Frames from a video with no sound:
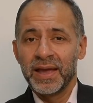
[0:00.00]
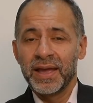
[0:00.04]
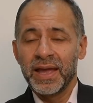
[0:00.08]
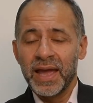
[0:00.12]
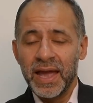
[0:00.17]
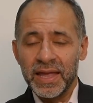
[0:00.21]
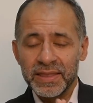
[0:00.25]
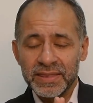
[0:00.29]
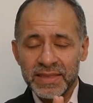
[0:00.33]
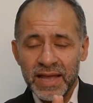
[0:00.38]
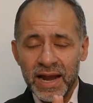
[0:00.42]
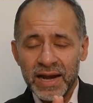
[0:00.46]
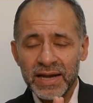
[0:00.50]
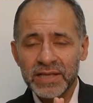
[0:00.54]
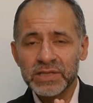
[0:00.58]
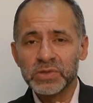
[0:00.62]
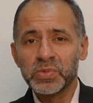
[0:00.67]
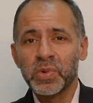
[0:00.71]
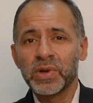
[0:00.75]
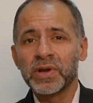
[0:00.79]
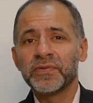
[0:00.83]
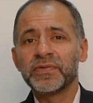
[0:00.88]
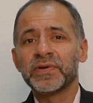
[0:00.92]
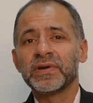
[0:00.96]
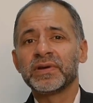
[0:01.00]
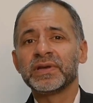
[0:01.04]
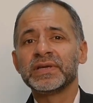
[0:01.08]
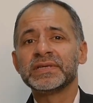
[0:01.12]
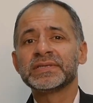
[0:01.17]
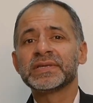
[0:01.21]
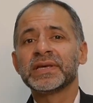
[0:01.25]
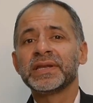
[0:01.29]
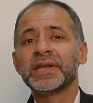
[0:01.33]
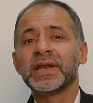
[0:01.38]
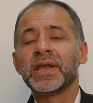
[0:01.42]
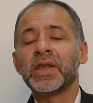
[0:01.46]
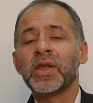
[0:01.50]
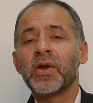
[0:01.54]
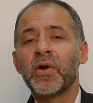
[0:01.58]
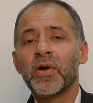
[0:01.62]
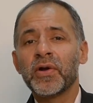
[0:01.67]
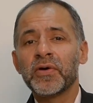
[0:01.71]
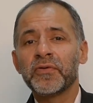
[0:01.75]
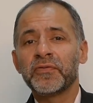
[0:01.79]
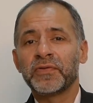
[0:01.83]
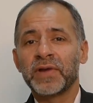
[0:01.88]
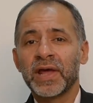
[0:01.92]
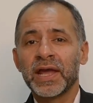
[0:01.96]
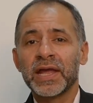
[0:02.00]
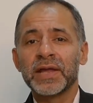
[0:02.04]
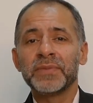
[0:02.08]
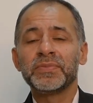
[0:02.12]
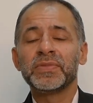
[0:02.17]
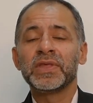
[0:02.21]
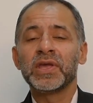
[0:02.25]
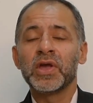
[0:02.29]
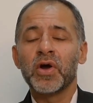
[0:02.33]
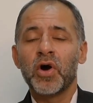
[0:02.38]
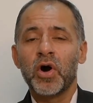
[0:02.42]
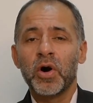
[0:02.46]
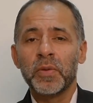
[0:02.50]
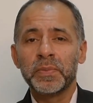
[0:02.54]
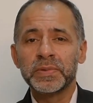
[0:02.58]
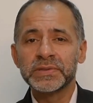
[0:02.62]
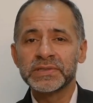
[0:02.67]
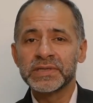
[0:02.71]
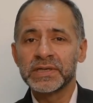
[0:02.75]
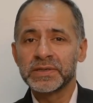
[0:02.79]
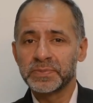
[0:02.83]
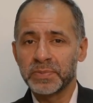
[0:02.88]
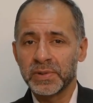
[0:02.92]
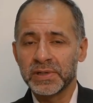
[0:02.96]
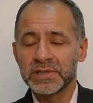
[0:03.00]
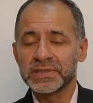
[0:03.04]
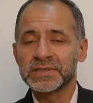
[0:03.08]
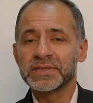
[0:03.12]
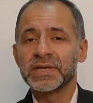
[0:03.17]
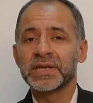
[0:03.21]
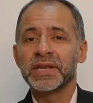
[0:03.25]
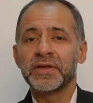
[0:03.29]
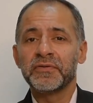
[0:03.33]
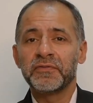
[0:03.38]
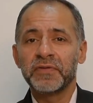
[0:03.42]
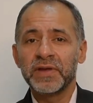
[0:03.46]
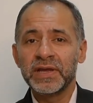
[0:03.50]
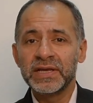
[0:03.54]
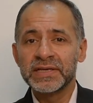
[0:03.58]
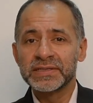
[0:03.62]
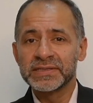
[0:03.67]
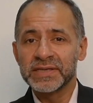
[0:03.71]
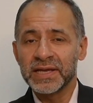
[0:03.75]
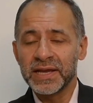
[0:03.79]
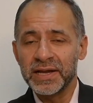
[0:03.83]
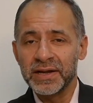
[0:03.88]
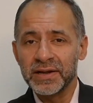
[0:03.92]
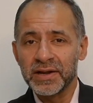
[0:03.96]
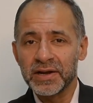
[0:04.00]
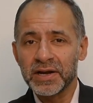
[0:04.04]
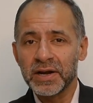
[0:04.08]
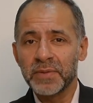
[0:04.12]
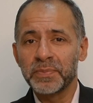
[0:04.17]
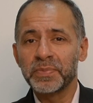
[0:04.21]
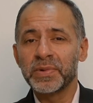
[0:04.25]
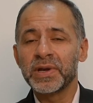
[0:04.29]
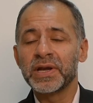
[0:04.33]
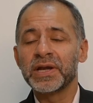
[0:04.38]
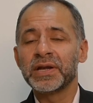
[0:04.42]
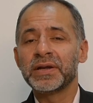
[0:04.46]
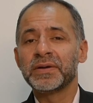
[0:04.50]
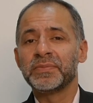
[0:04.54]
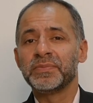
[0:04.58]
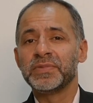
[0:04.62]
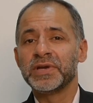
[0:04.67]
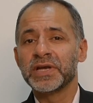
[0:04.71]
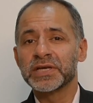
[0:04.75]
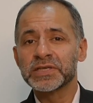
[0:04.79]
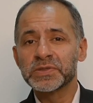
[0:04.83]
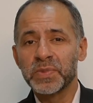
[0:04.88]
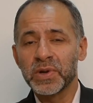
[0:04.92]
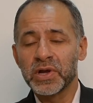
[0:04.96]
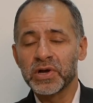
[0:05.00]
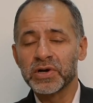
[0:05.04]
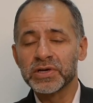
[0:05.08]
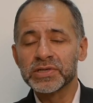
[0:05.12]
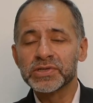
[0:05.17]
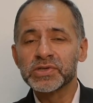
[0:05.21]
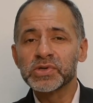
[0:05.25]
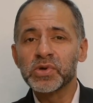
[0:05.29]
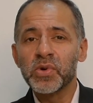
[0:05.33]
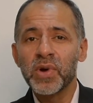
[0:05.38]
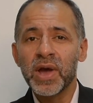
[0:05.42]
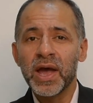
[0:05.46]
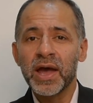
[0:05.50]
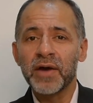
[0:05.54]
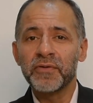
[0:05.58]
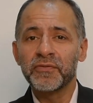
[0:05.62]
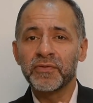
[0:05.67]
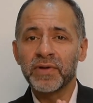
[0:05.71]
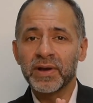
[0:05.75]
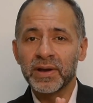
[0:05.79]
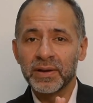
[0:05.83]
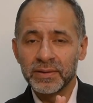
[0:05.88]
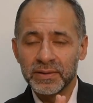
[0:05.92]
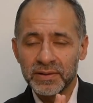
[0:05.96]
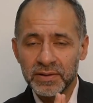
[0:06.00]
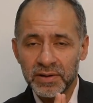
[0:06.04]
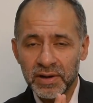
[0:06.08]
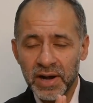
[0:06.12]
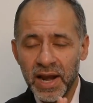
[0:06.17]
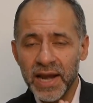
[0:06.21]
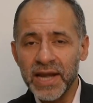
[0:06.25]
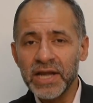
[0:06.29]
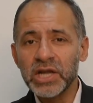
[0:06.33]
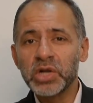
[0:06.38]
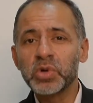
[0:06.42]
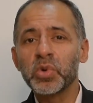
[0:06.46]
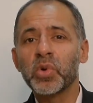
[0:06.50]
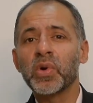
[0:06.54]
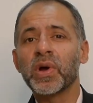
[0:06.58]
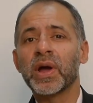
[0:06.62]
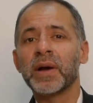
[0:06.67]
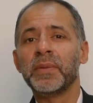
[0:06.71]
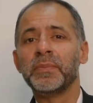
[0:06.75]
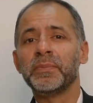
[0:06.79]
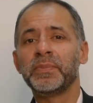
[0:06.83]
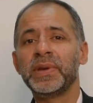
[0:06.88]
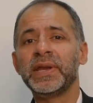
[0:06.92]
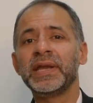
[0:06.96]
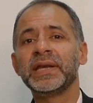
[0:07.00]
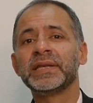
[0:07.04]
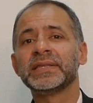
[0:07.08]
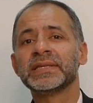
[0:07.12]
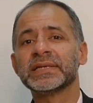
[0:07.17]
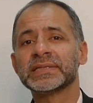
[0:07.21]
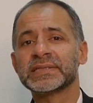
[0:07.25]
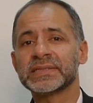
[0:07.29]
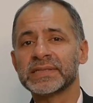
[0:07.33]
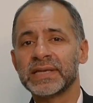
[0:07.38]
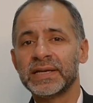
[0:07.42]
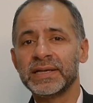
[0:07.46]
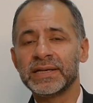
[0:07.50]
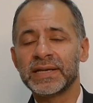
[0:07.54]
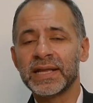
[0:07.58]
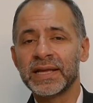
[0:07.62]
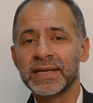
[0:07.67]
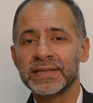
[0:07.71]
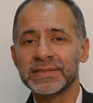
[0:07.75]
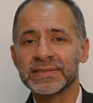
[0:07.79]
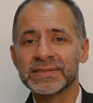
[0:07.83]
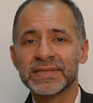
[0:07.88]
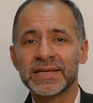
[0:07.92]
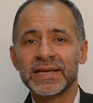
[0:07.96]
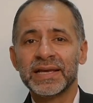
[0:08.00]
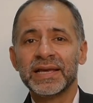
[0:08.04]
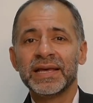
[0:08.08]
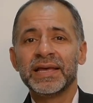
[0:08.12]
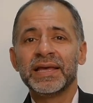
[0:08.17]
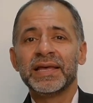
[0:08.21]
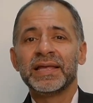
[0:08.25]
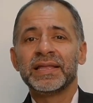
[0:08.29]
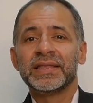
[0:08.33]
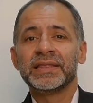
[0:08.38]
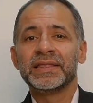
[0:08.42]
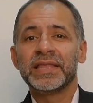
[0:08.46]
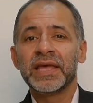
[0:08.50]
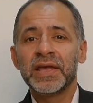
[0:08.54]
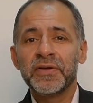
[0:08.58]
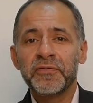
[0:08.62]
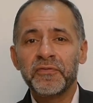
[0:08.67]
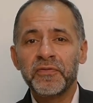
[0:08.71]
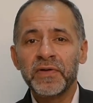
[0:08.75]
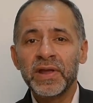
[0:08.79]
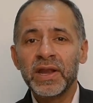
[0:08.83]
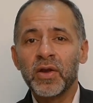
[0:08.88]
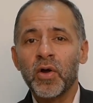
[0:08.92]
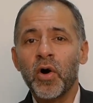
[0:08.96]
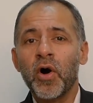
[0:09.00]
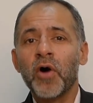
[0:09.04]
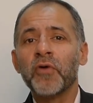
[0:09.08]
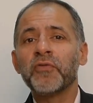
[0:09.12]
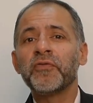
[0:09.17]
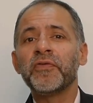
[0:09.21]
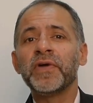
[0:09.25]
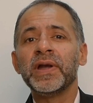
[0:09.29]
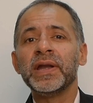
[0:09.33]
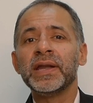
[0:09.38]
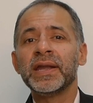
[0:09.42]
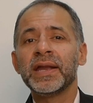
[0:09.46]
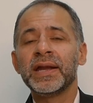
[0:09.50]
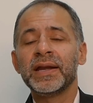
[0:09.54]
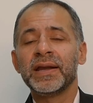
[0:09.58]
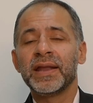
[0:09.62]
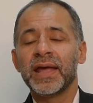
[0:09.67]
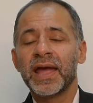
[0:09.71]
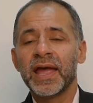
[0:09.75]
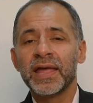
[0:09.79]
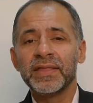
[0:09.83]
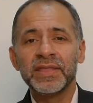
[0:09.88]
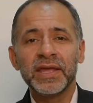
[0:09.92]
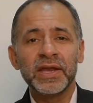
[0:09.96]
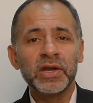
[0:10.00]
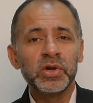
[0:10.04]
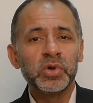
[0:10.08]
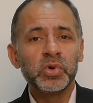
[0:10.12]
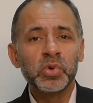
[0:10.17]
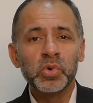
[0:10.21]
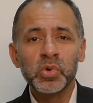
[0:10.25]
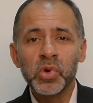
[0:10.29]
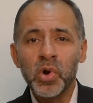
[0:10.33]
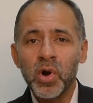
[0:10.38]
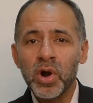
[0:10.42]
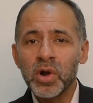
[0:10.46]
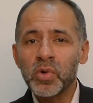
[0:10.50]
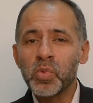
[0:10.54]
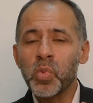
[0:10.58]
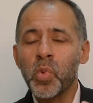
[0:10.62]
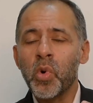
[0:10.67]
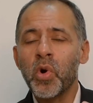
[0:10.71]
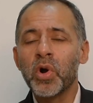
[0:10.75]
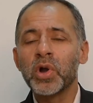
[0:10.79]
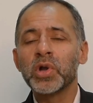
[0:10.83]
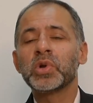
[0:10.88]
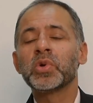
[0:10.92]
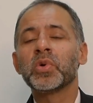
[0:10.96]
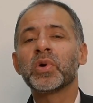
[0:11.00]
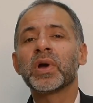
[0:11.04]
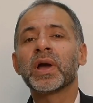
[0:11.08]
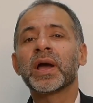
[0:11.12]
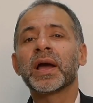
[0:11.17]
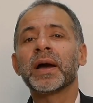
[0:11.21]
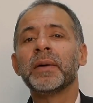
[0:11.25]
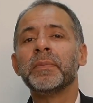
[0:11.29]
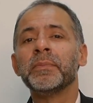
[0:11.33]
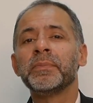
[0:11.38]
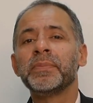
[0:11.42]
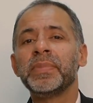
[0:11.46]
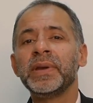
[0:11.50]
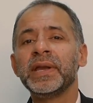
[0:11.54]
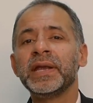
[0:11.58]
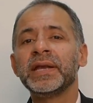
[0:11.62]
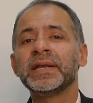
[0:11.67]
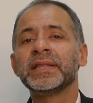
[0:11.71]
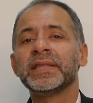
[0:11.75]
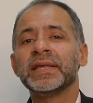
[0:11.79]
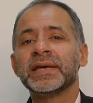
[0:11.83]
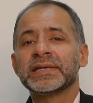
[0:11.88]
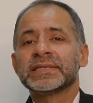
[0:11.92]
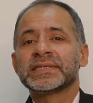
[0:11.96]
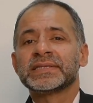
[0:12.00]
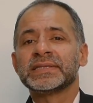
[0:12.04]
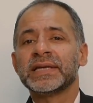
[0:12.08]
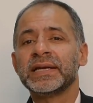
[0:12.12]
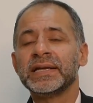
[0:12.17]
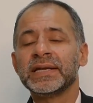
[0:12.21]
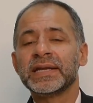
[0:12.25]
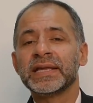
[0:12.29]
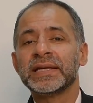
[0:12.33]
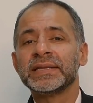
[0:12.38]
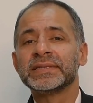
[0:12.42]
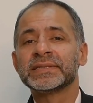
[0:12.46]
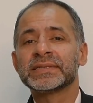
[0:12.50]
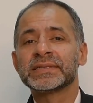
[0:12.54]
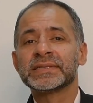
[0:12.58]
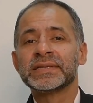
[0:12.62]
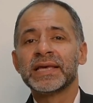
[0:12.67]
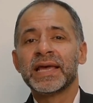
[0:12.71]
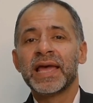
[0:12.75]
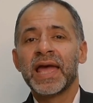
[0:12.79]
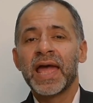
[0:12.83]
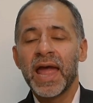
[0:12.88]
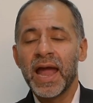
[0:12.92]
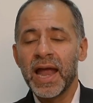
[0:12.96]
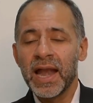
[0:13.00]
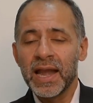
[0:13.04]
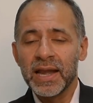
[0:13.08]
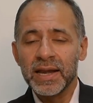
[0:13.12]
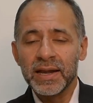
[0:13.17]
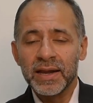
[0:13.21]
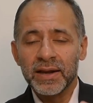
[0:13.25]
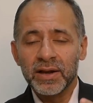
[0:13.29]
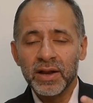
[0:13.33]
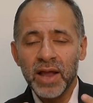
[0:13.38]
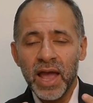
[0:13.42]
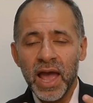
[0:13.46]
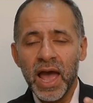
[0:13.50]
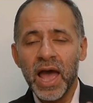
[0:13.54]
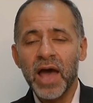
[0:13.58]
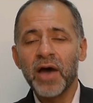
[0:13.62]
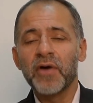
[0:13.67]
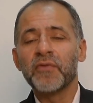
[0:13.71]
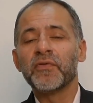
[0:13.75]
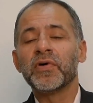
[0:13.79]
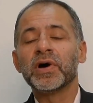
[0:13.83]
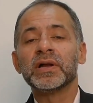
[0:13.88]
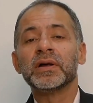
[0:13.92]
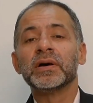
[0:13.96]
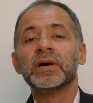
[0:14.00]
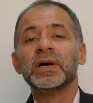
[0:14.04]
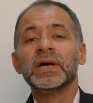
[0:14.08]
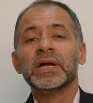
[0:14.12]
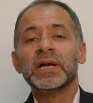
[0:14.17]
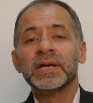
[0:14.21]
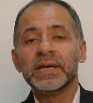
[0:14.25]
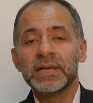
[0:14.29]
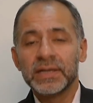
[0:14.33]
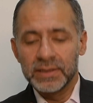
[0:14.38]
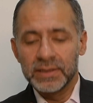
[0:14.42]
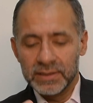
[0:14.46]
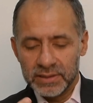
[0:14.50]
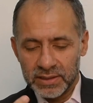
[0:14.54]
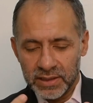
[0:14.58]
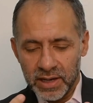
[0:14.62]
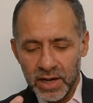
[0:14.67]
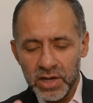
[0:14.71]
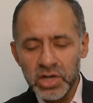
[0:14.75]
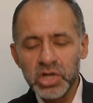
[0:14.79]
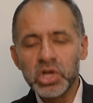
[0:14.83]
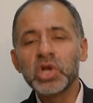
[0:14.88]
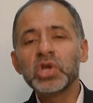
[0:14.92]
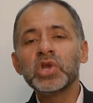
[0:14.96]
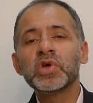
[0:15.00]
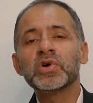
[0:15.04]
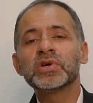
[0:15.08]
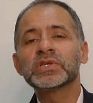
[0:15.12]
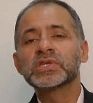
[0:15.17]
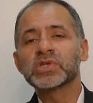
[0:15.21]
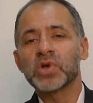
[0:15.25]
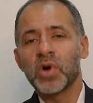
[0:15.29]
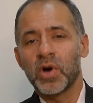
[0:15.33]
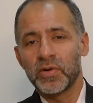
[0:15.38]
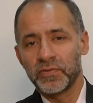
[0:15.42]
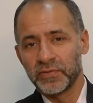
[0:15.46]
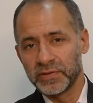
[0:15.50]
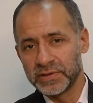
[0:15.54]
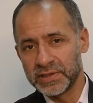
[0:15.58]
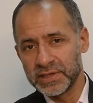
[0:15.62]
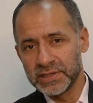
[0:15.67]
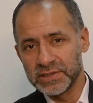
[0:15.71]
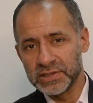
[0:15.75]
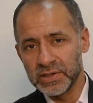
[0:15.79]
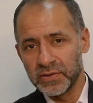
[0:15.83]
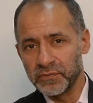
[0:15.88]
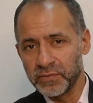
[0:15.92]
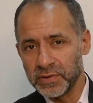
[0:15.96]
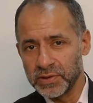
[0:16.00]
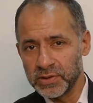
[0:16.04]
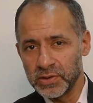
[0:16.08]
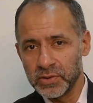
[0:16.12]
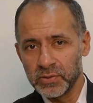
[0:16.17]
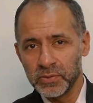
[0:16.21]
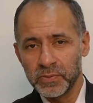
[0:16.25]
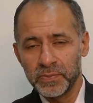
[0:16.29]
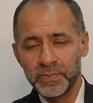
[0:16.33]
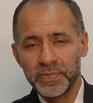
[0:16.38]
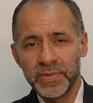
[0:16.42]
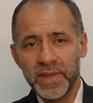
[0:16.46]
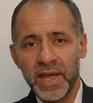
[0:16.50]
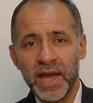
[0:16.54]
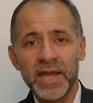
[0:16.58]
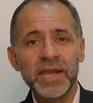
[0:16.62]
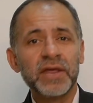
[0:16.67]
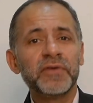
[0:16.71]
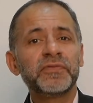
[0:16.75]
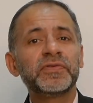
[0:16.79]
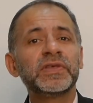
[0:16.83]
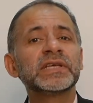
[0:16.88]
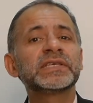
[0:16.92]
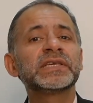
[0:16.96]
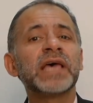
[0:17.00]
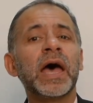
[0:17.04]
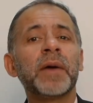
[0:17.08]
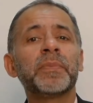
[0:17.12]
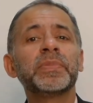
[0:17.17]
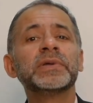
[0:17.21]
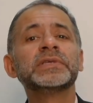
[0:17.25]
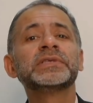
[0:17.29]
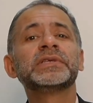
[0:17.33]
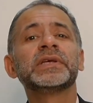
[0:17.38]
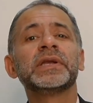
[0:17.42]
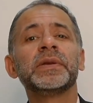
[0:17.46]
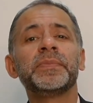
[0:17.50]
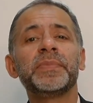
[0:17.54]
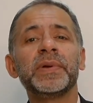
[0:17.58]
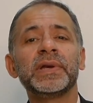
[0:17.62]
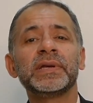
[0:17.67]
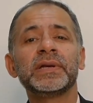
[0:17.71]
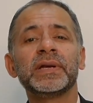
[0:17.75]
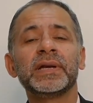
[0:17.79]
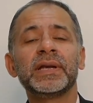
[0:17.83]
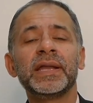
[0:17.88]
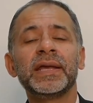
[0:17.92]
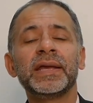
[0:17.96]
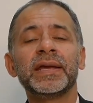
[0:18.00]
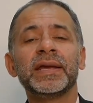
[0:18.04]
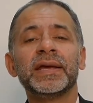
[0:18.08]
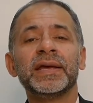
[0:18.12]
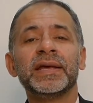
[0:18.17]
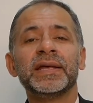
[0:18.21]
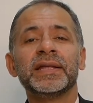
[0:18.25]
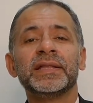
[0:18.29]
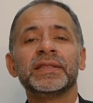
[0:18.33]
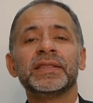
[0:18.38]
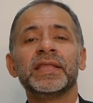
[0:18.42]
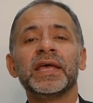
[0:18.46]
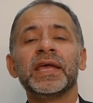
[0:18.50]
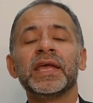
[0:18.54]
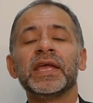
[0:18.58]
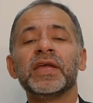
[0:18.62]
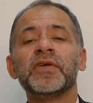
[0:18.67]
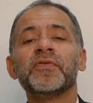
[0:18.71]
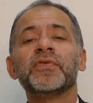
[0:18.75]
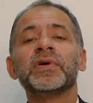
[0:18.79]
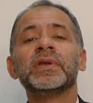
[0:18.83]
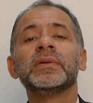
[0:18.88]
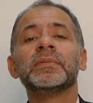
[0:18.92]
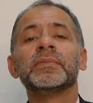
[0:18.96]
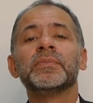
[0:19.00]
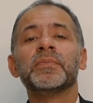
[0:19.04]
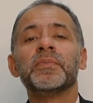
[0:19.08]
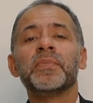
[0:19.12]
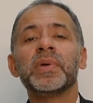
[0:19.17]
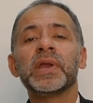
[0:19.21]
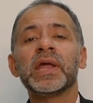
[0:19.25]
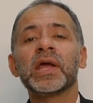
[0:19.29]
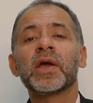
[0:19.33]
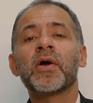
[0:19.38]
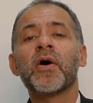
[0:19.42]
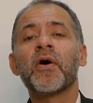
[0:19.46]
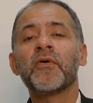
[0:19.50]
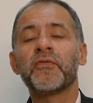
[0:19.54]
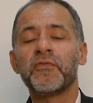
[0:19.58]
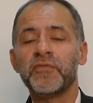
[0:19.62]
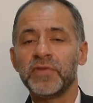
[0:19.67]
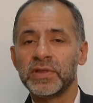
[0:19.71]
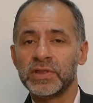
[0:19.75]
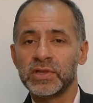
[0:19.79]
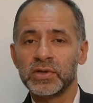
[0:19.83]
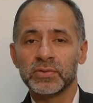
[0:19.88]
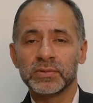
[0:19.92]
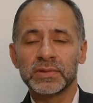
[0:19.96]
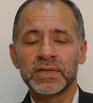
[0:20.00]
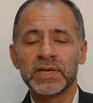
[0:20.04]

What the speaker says: And that is one of the reasons a lot of time the opposite person, if he is interrupted just because you have tried to complete the sentence, they feel offended and they do not want to complete their sentence and have a continuous conversation with you. And if this happens repeatedly, they even break off with you.